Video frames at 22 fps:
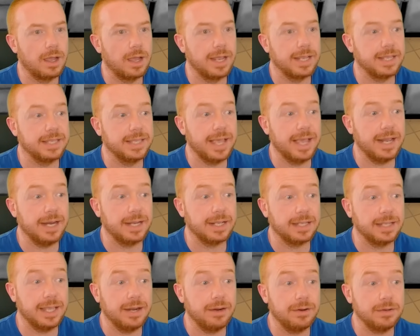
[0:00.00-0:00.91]
I get
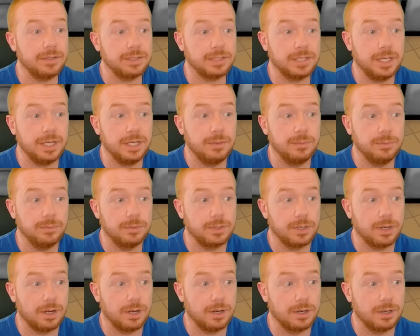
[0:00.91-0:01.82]
a guaranteed
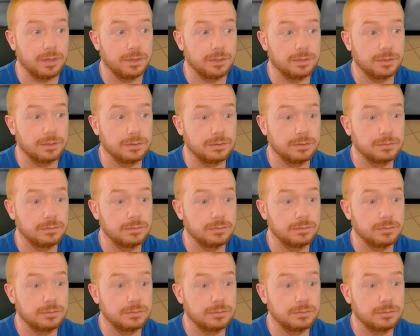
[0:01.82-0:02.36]
card.